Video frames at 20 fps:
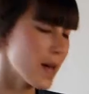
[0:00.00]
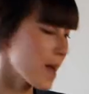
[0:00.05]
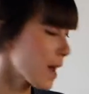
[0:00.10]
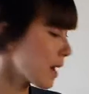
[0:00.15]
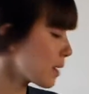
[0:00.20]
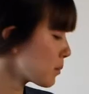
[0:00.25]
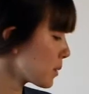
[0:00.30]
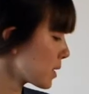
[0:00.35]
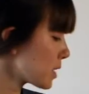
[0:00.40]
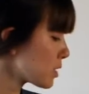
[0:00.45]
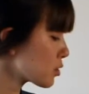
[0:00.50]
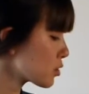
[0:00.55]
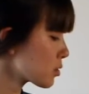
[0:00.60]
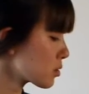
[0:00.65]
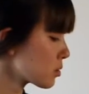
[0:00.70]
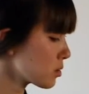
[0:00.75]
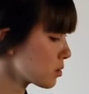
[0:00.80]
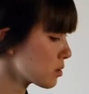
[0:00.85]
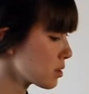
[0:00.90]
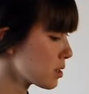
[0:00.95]
and make
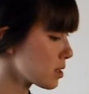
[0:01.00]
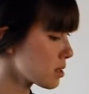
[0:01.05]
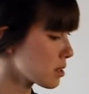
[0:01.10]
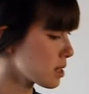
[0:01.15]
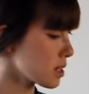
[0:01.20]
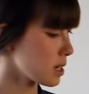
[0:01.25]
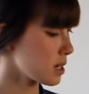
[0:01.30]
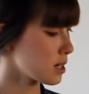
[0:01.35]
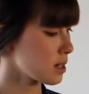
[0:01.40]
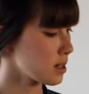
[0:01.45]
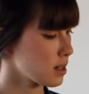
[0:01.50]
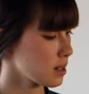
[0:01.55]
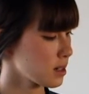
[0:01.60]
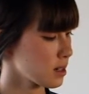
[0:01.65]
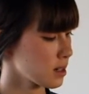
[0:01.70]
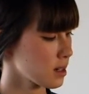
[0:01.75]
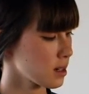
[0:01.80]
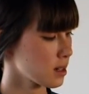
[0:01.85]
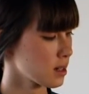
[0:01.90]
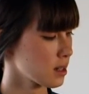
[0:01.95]
sure the lid
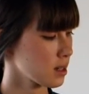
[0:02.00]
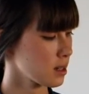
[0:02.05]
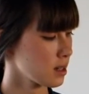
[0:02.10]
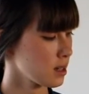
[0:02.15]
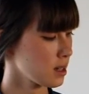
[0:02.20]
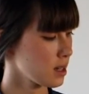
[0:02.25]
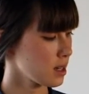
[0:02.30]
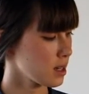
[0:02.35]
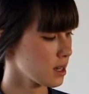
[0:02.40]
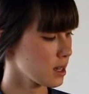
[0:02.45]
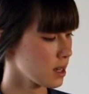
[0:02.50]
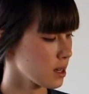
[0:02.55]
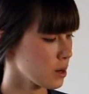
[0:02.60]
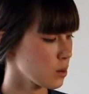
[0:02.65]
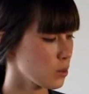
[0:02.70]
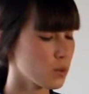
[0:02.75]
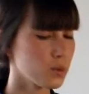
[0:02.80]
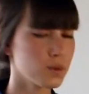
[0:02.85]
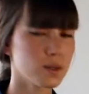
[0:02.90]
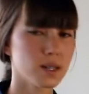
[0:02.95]

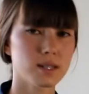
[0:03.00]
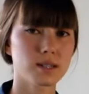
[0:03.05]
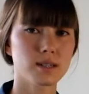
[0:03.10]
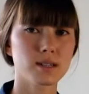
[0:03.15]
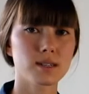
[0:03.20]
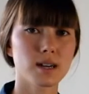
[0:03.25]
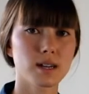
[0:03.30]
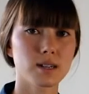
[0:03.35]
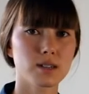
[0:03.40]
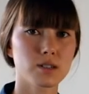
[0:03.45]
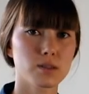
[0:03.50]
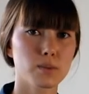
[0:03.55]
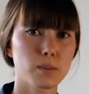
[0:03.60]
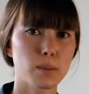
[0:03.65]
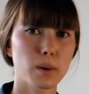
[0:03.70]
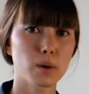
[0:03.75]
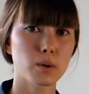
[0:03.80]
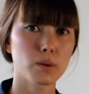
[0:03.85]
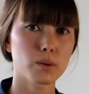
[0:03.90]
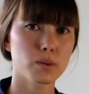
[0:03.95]
doesn't touch the
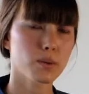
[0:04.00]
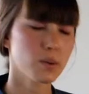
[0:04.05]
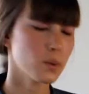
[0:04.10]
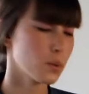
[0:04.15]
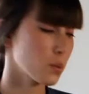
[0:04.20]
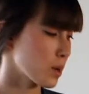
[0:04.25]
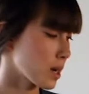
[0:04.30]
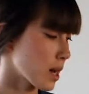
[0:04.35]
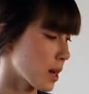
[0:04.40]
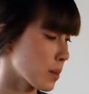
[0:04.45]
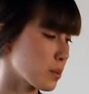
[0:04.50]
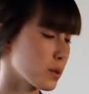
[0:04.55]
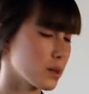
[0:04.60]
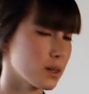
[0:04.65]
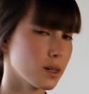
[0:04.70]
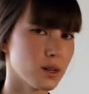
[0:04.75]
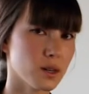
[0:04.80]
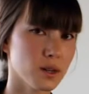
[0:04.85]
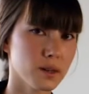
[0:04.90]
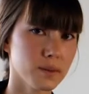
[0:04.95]
bowl when I put
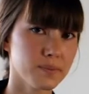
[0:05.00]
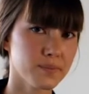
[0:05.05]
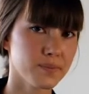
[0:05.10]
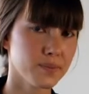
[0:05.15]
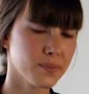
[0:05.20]
it on.